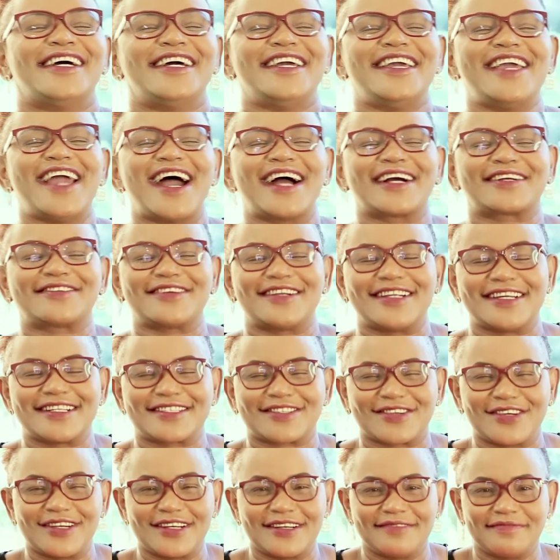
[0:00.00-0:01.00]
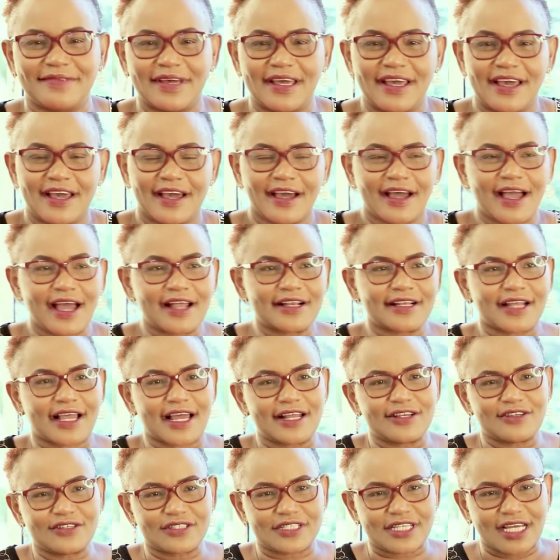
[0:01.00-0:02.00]
He actually told me,
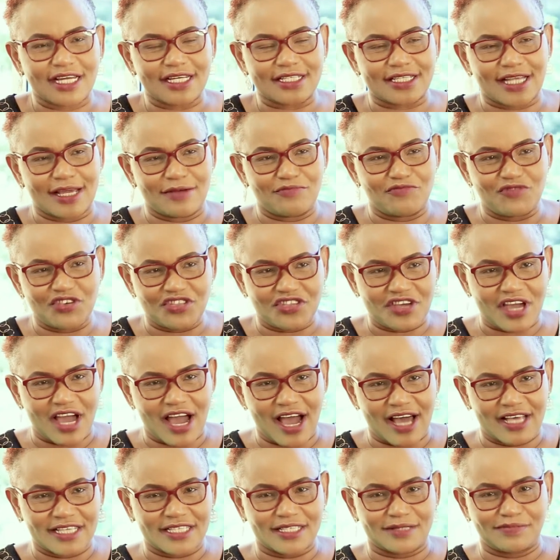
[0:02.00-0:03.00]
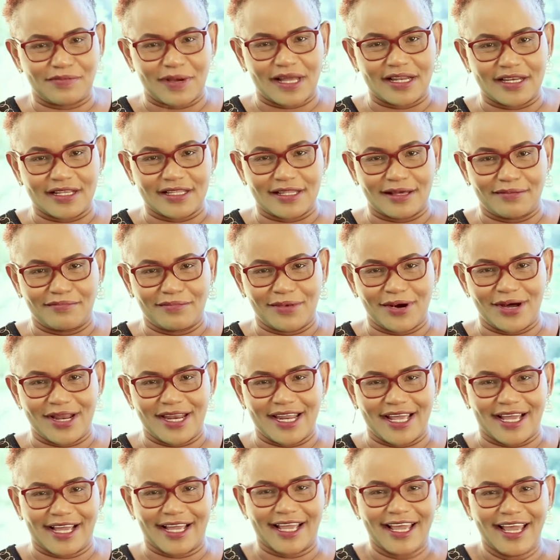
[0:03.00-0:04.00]
can you take time with your husband in the
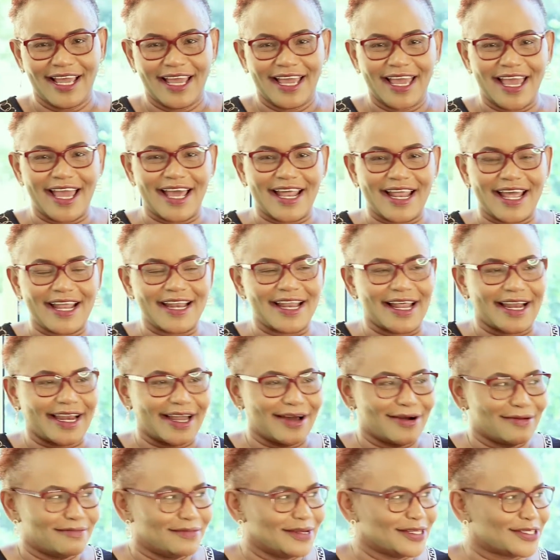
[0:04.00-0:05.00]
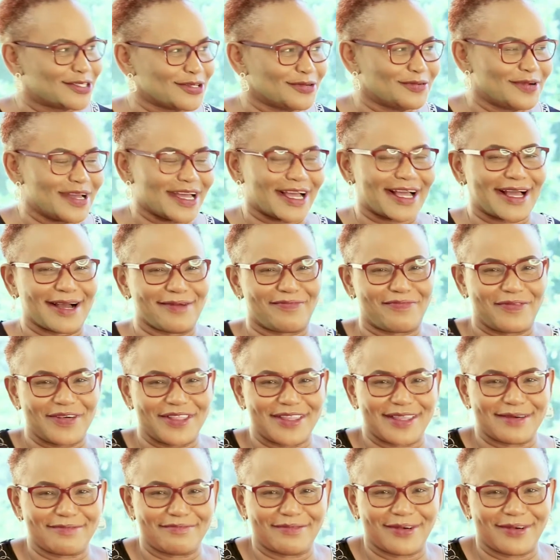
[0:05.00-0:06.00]
morning and allow me to wake up in the